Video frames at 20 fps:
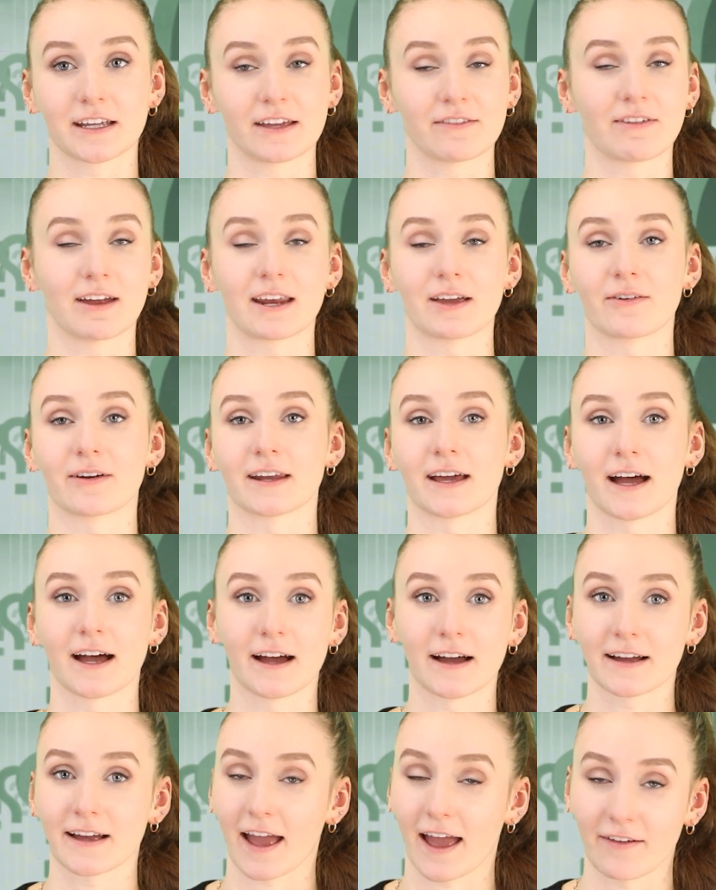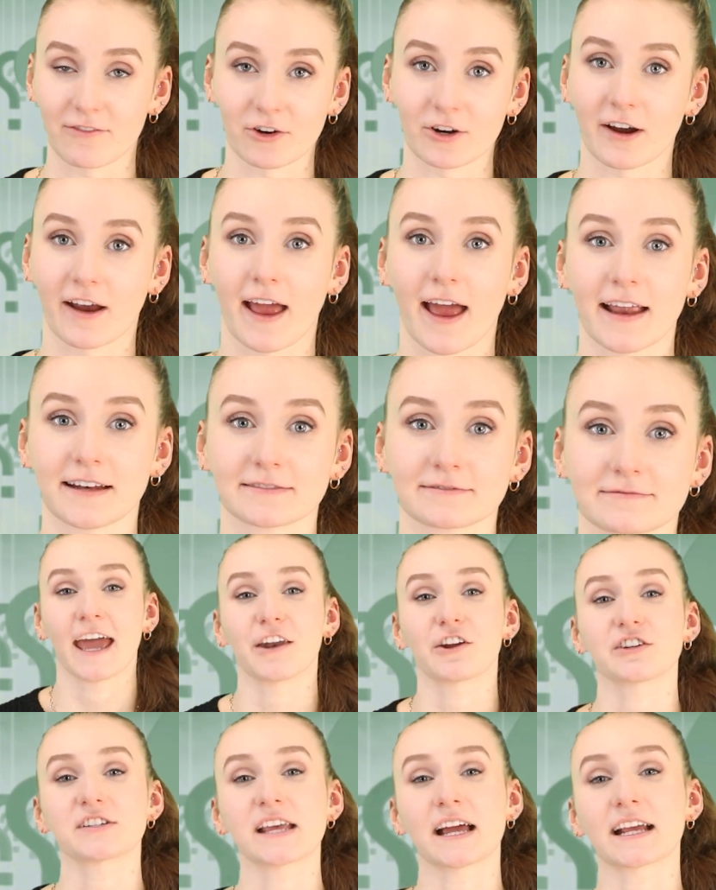give anyone a hug ever again.
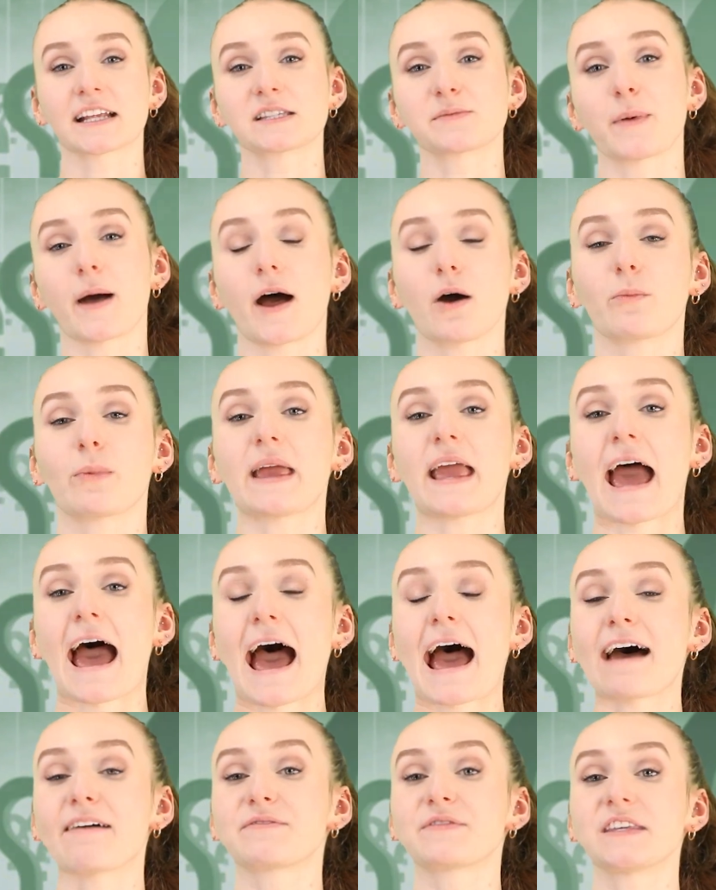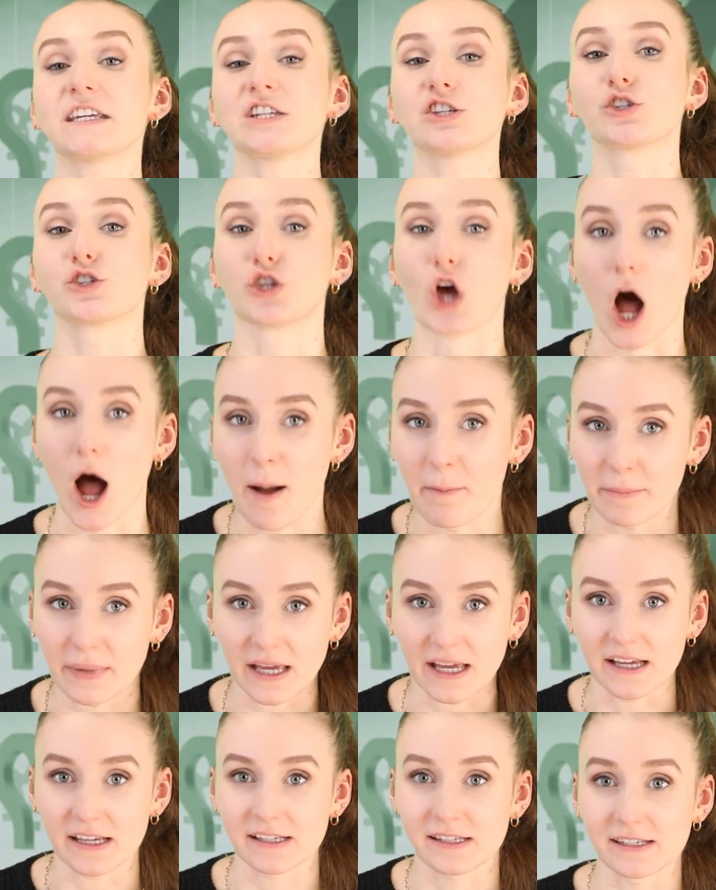In our second spot, we have the
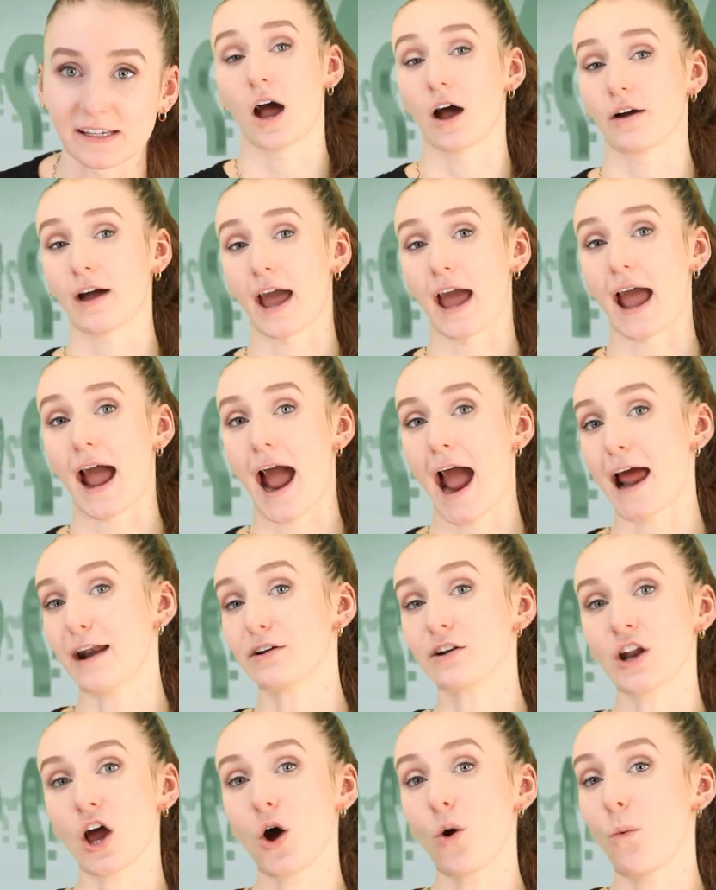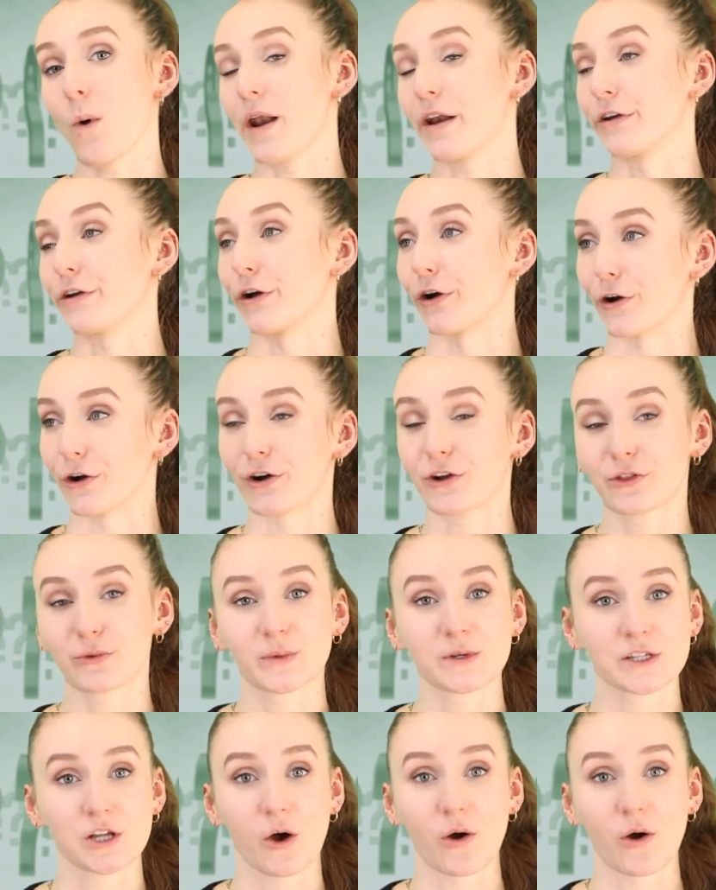zombies. Okay, I don't know what on earth was